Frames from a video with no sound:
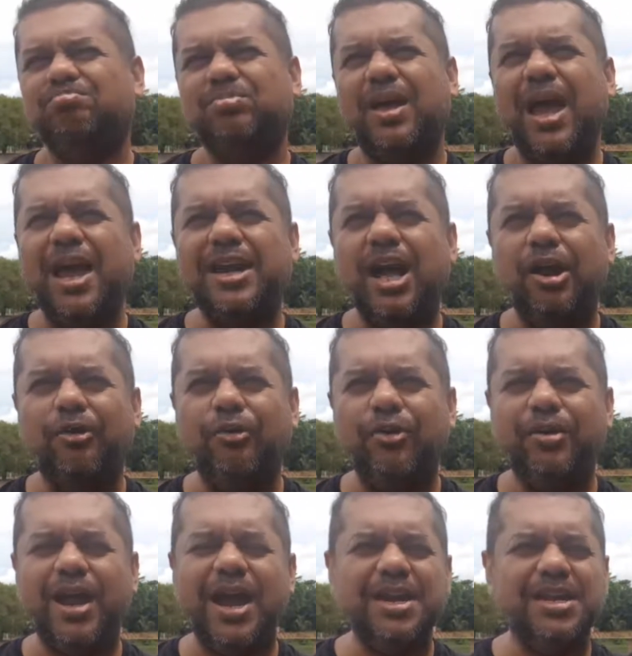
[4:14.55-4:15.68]

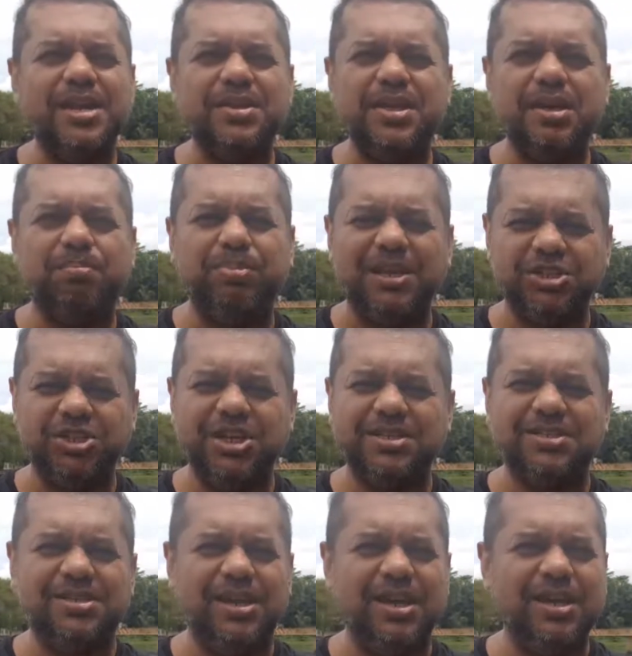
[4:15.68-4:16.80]
$880, I think, plus
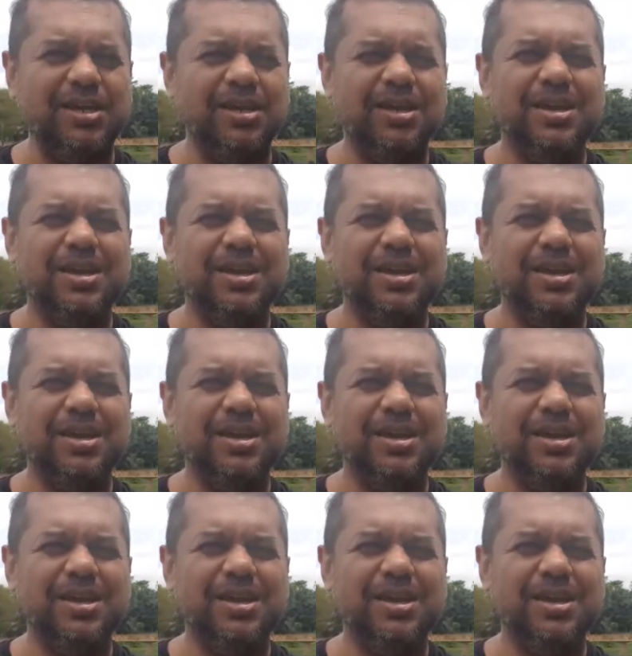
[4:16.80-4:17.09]
GST.